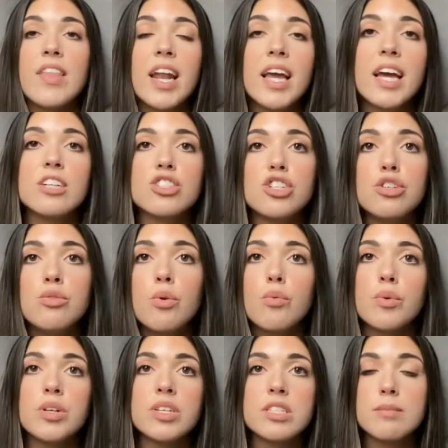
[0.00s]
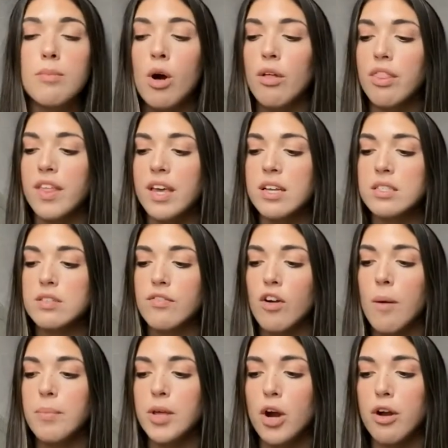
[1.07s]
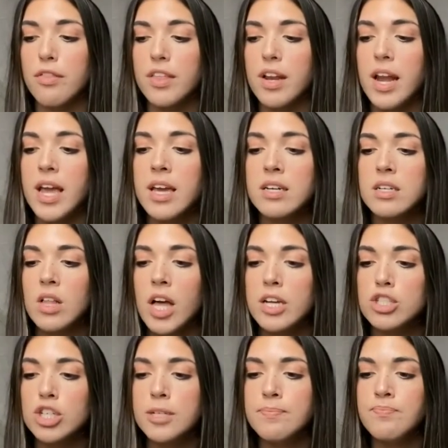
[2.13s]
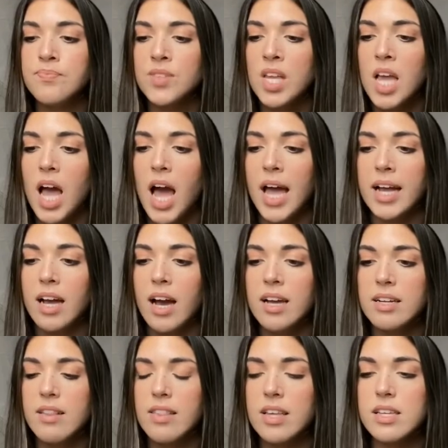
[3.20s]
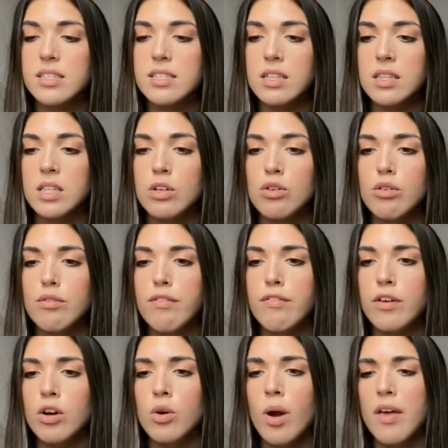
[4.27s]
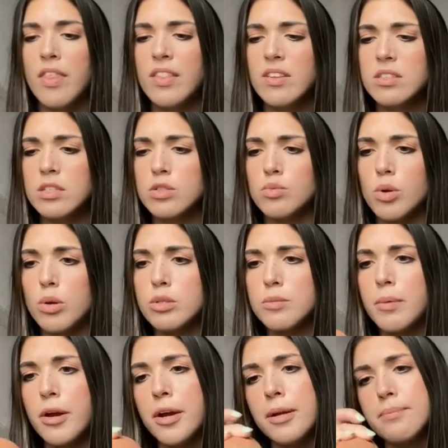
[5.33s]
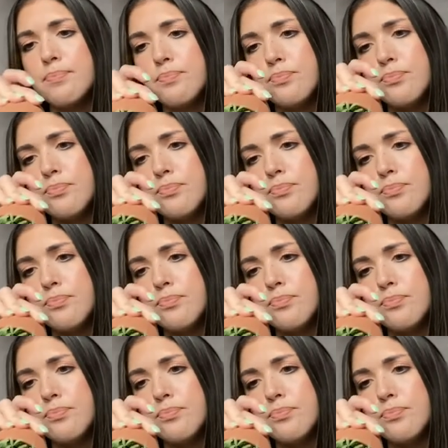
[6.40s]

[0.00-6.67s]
and then I got two really small things from the Hearth and Hand collection. I got this little faux, I think this is rosemary.